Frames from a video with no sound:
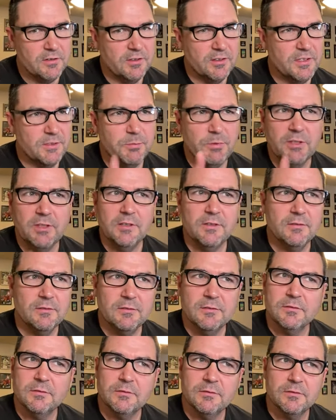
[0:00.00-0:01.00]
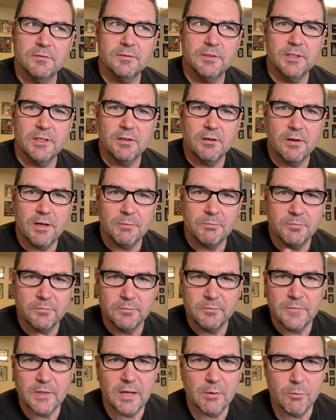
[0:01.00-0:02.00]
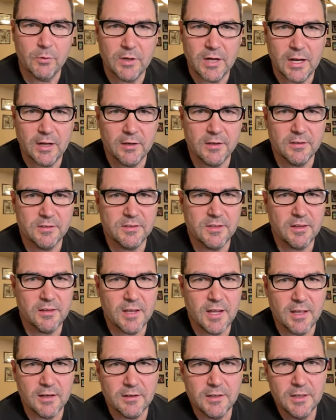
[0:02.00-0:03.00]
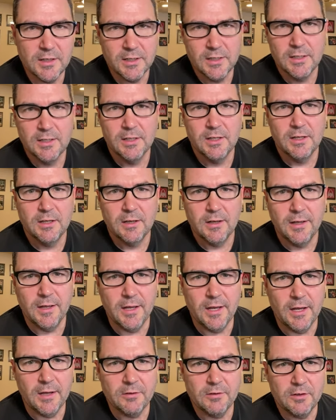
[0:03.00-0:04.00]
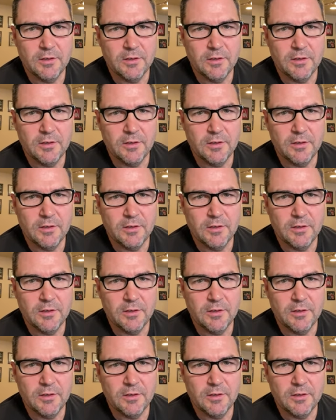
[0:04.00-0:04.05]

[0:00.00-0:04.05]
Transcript: Let's be, you know, we're not going to say that.